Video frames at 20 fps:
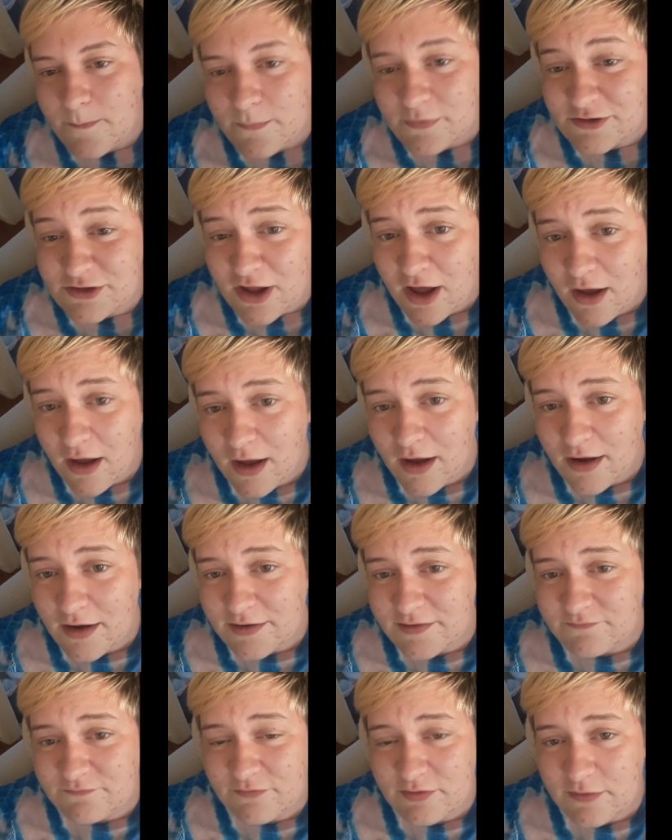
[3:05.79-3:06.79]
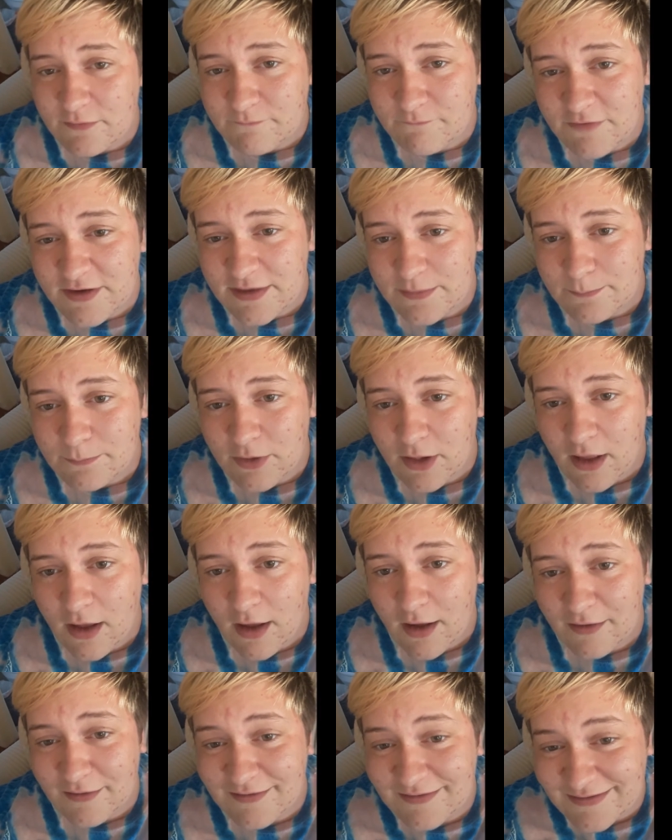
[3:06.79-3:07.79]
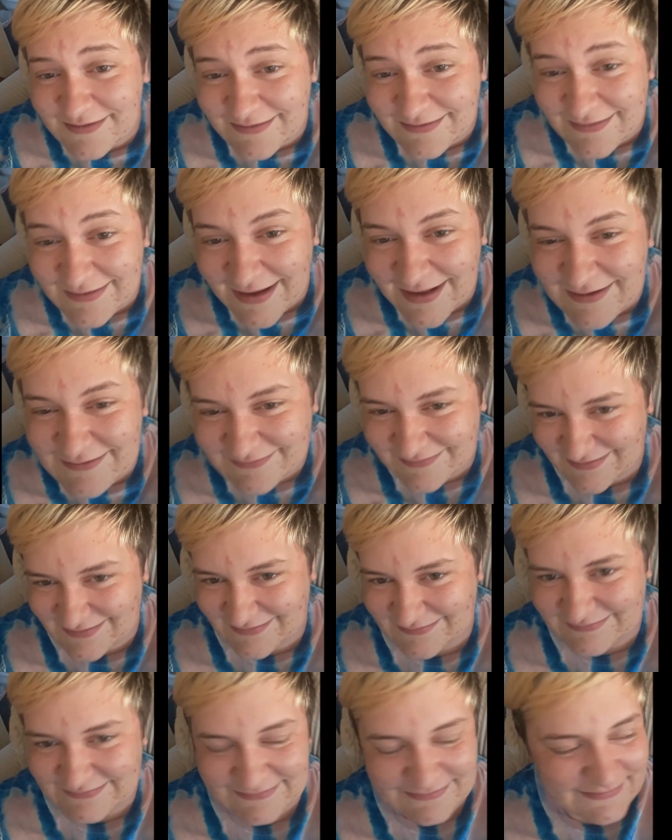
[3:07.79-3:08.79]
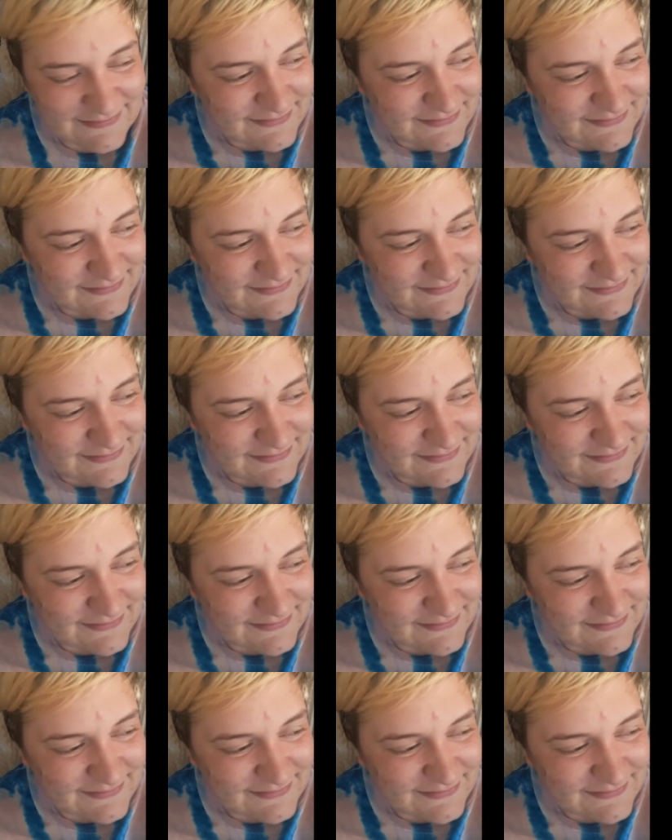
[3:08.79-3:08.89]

log. Vlog. I don't know.